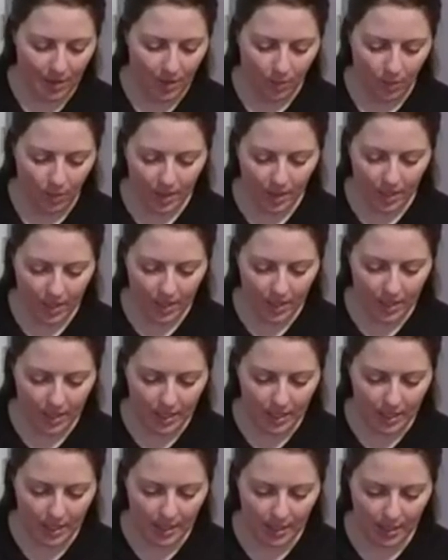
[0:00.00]

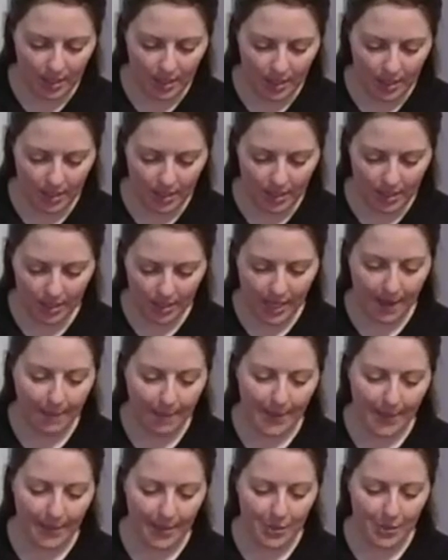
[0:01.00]
One, that
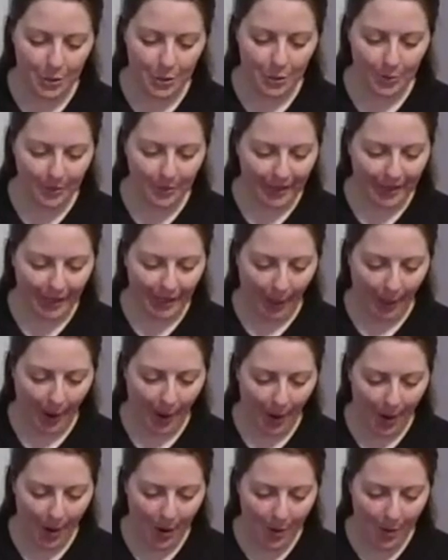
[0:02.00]
might be too big.
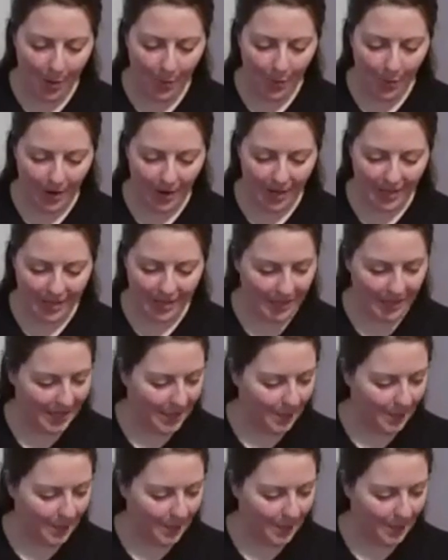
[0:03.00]
One